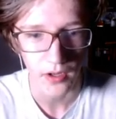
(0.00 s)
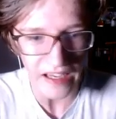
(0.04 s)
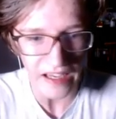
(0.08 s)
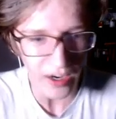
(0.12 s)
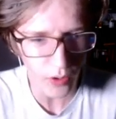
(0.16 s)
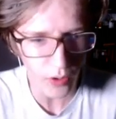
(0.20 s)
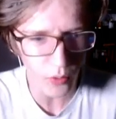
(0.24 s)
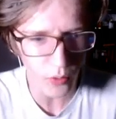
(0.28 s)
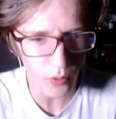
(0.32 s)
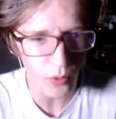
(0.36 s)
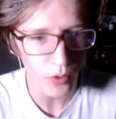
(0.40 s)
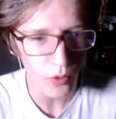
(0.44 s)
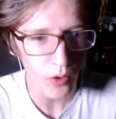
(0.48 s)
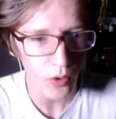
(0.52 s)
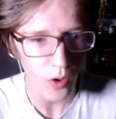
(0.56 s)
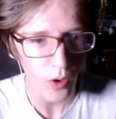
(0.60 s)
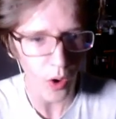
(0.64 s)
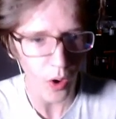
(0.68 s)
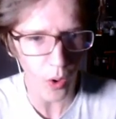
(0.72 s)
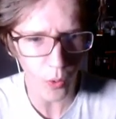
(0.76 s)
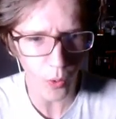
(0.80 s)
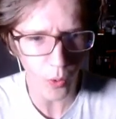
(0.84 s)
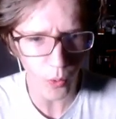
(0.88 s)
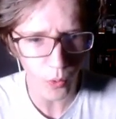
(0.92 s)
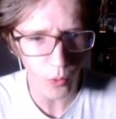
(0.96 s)
Oh,
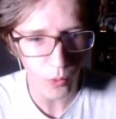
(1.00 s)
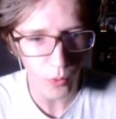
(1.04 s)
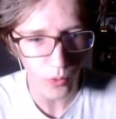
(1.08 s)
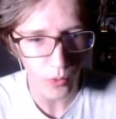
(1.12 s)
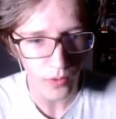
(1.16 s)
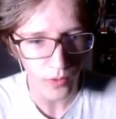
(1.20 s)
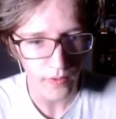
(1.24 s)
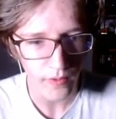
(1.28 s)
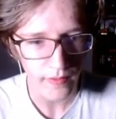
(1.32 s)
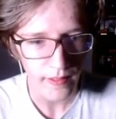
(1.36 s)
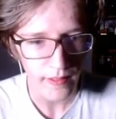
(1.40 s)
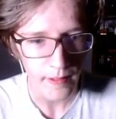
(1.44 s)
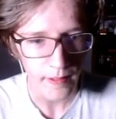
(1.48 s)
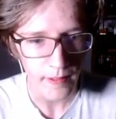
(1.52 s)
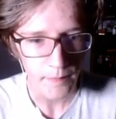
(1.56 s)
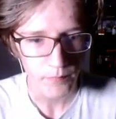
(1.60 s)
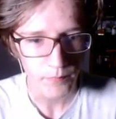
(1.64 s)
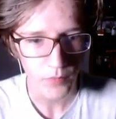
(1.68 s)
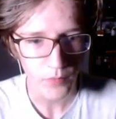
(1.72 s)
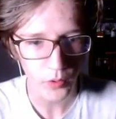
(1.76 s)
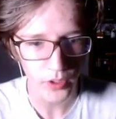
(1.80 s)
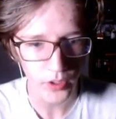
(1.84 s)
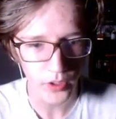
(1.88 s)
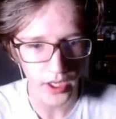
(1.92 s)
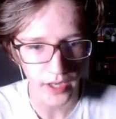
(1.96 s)

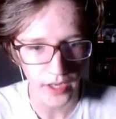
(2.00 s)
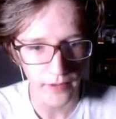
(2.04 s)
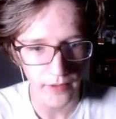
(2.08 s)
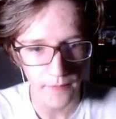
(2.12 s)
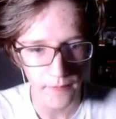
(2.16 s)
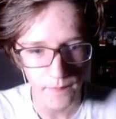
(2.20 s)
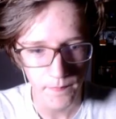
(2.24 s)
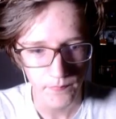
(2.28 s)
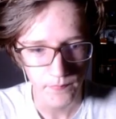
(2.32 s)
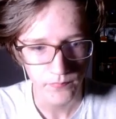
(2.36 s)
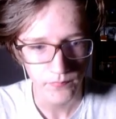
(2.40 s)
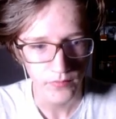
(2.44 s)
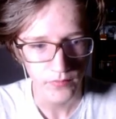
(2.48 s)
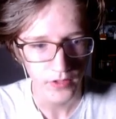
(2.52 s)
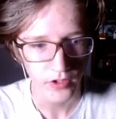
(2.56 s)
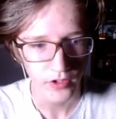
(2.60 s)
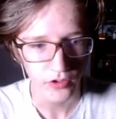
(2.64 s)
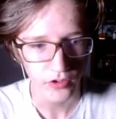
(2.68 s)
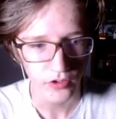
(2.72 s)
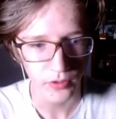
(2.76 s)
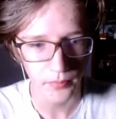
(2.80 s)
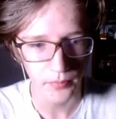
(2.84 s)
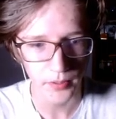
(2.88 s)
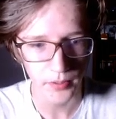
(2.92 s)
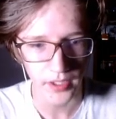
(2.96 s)
oh. Okay.
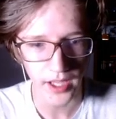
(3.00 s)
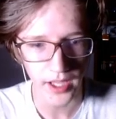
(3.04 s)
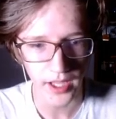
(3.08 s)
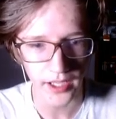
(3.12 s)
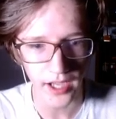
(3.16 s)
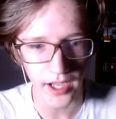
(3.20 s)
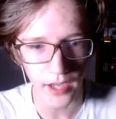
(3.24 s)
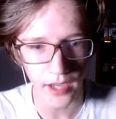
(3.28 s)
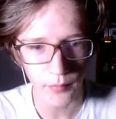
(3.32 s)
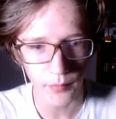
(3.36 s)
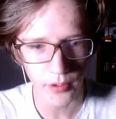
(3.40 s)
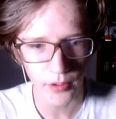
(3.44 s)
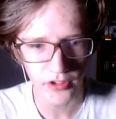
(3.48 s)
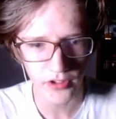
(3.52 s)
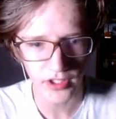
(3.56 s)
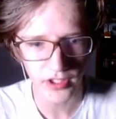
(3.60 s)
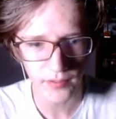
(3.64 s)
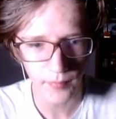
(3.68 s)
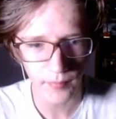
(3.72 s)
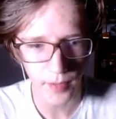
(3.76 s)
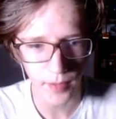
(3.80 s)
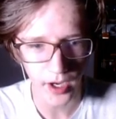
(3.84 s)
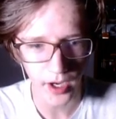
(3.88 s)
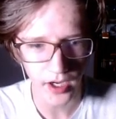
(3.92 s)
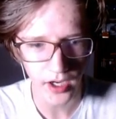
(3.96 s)
See, but I, I went to give
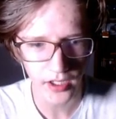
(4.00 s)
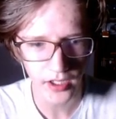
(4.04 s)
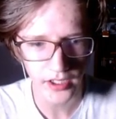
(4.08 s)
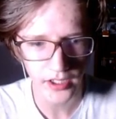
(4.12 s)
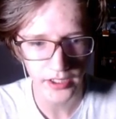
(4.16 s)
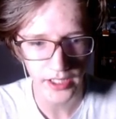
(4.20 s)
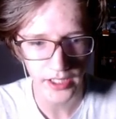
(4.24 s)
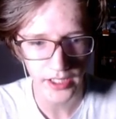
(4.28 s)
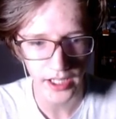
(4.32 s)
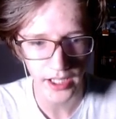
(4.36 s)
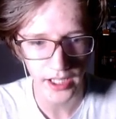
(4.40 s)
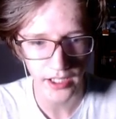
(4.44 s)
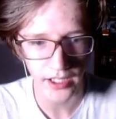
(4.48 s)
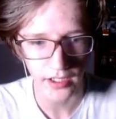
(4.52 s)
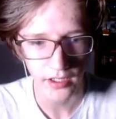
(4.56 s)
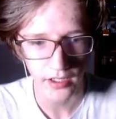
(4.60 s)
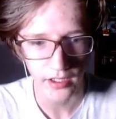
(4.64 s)
him a hug and then I